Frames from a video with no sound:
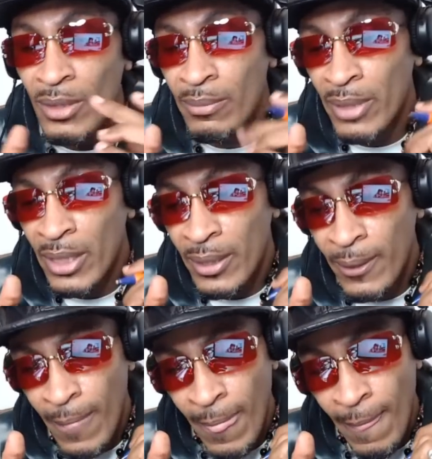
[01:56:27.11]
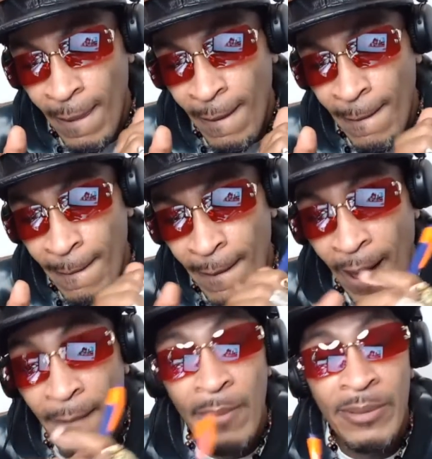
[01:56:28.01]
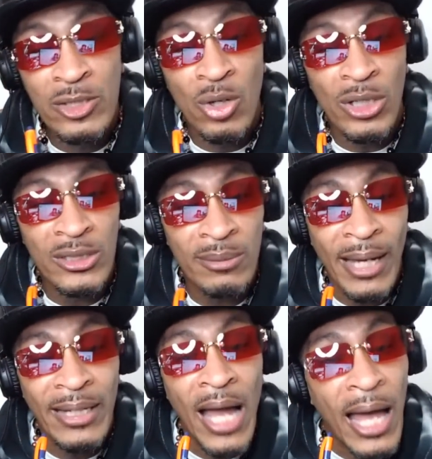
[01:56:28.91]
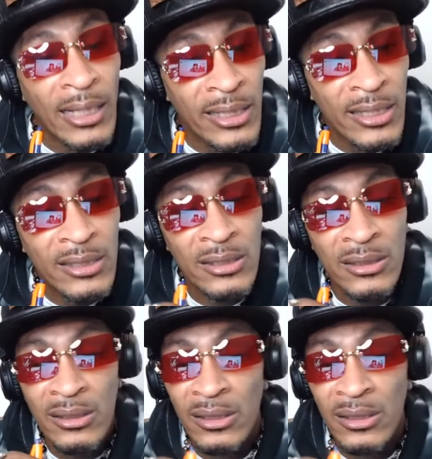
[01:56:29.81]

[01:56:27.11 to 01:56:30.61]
But I'm gonna be talking to my colleagues,